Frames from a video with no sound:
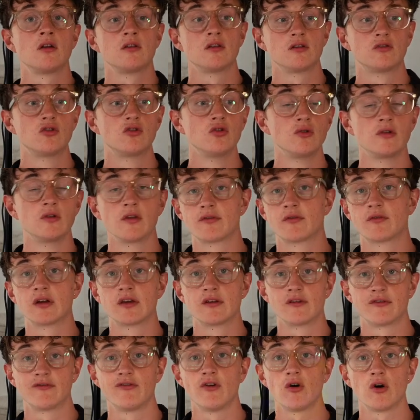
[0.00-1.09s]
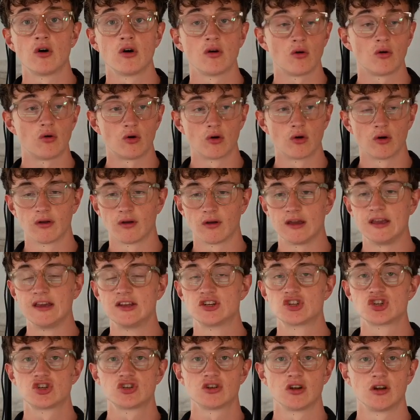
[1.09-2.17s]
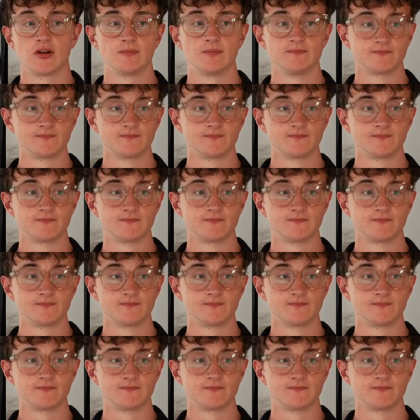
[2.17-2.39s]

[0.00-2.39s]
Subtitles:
the 2, the 3, the 4, or each